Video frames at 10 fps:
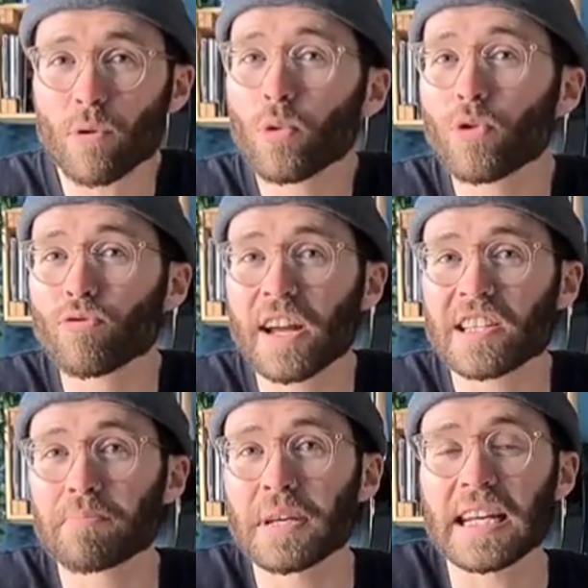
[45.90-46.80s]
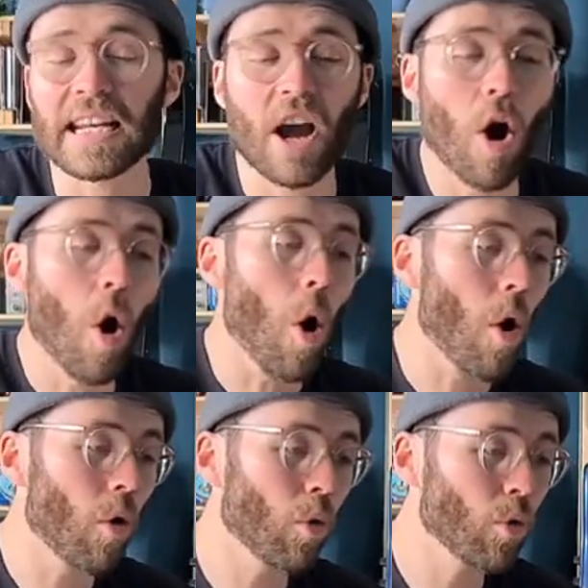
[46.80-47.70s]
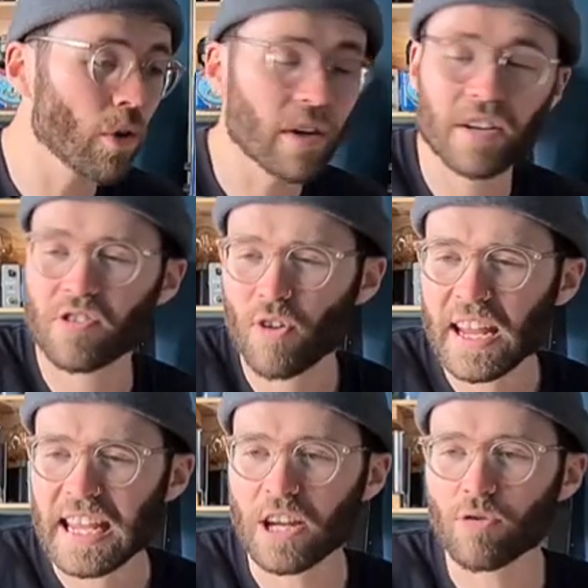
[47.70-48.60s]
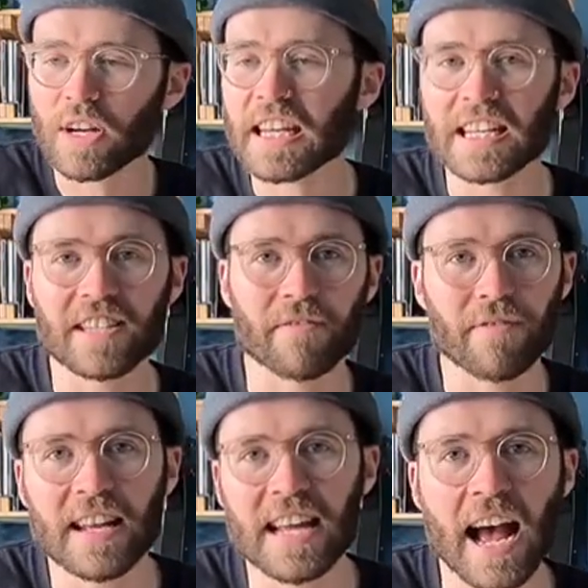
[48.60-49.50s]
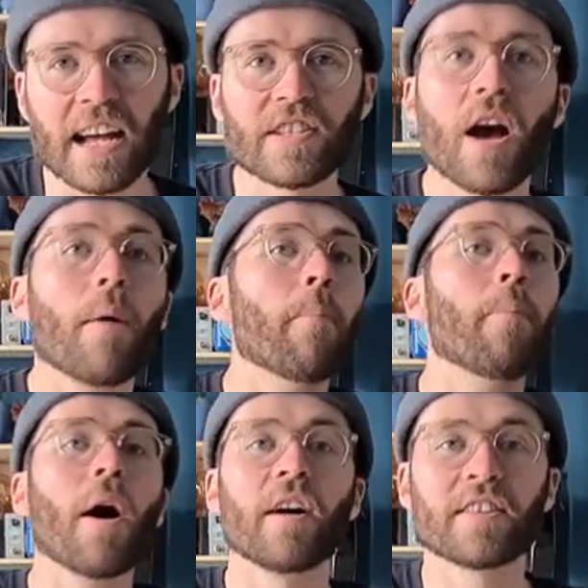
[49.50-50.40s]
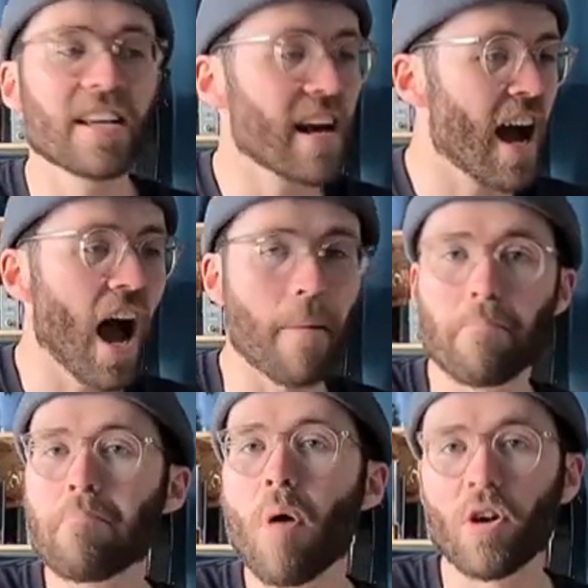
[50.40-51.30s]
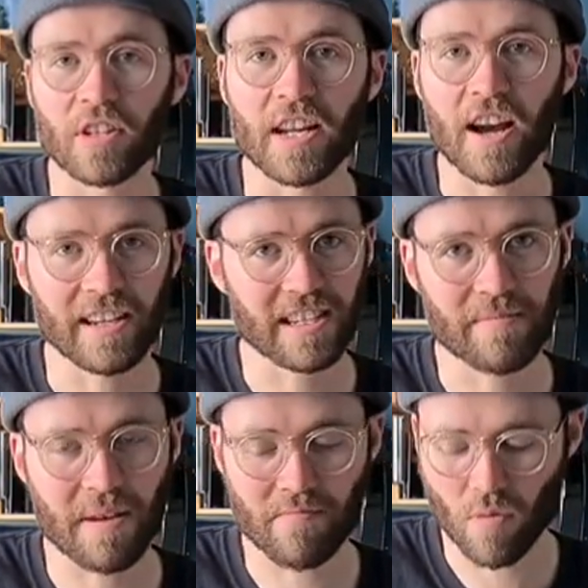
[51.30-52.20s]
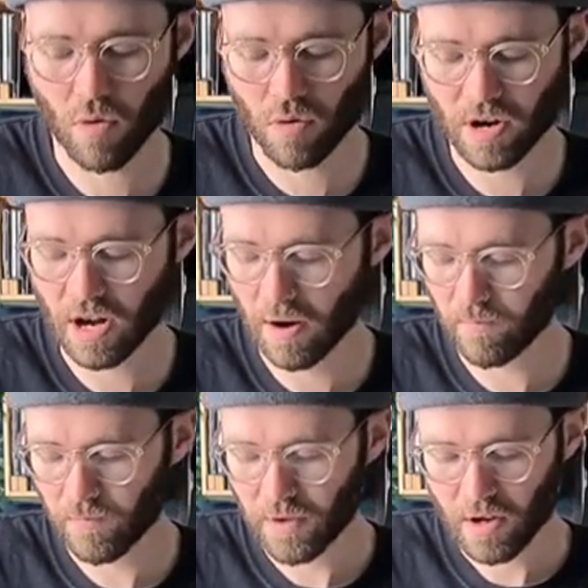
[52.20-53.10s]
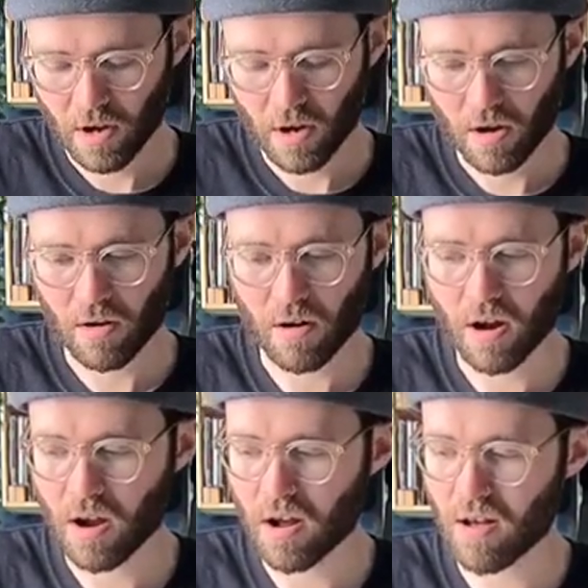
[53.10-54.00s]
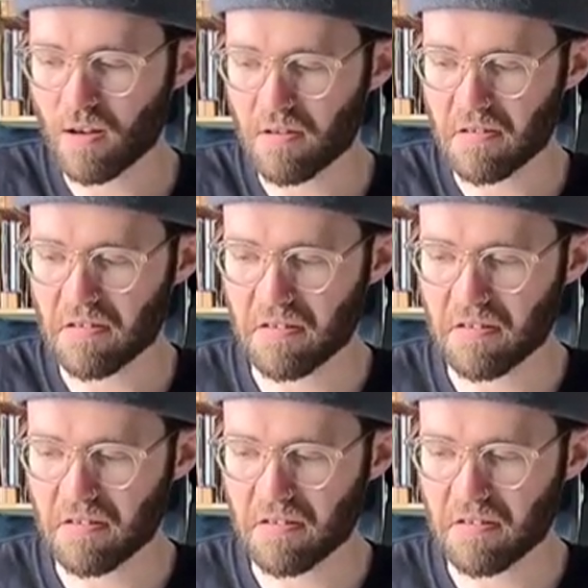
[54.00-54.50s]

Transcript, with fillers: all the recipe, all the great ingredients that Fender has, but uh, modernized a bit more. You know. Uh, Let's